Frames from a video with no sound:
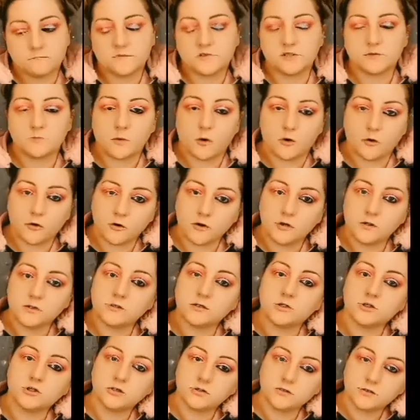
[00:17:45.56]
smaller
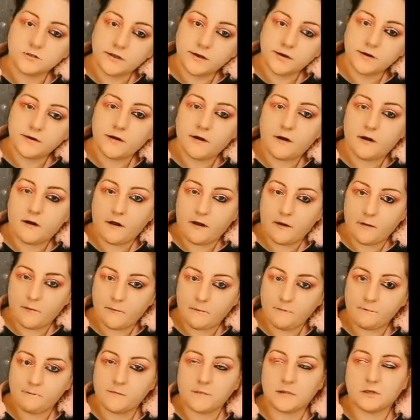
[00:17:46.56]
decisions at a
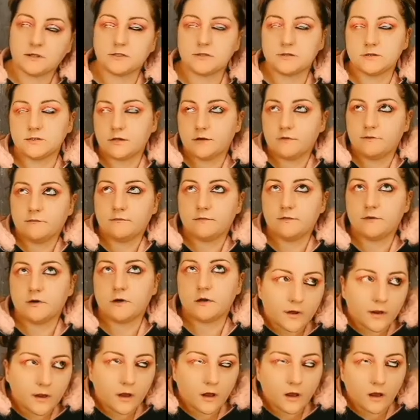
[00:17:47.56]
time instead of
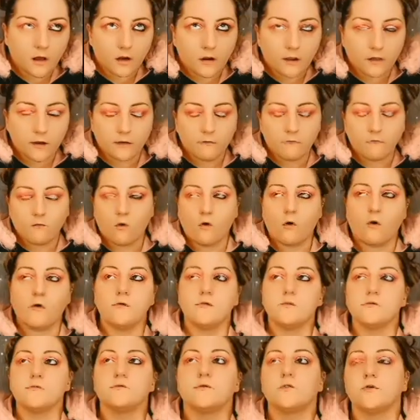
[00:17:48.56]
thinking, oh my god, I have
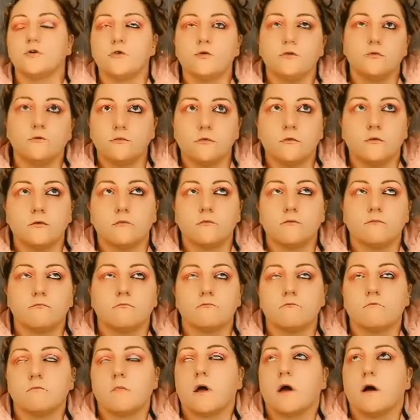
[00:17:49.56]
all year to
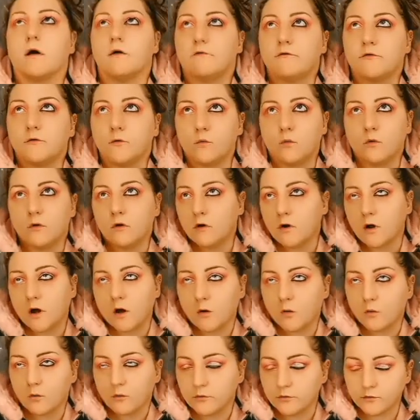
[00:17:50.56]
have to work
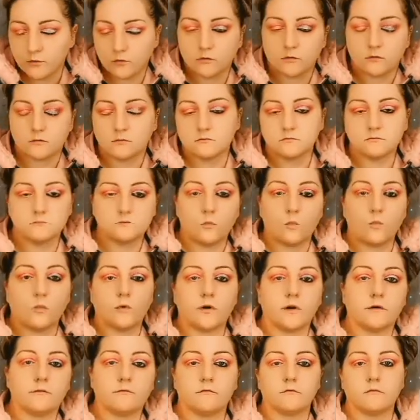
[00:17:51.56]
out or
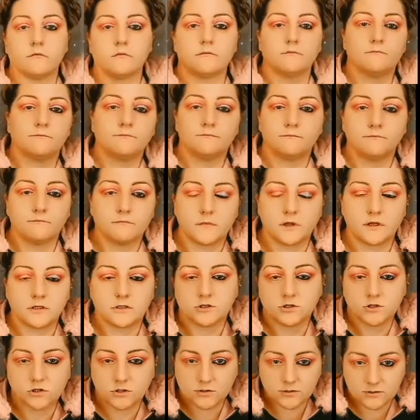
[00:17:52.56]
whatever.
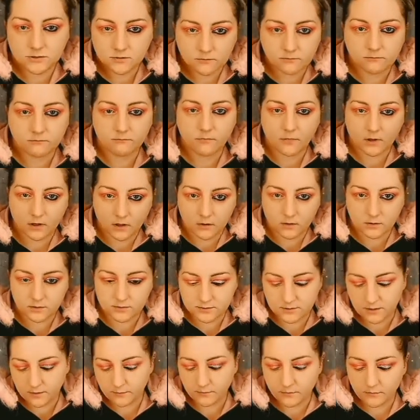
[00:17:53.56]
That's just my
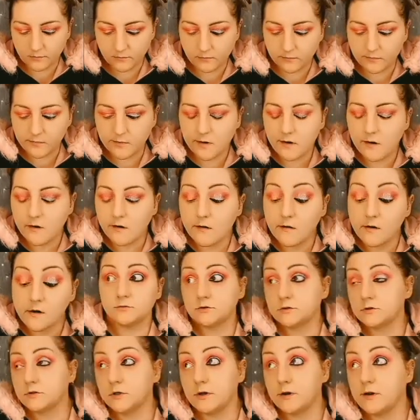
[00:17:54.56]
example. So,
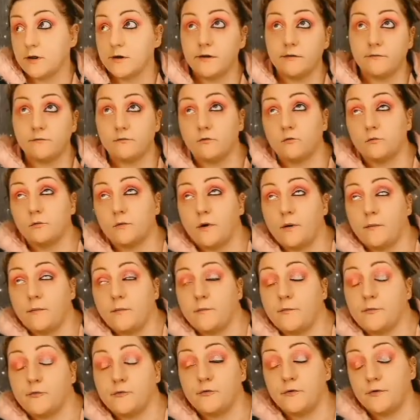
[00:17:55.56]
and I have no
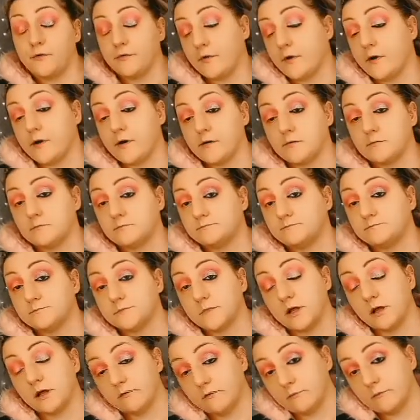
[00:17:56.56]
problem doing that,
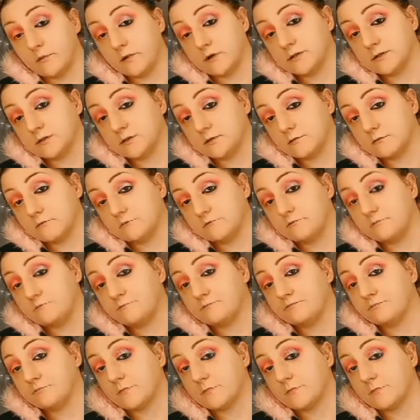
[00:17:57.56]
even myself.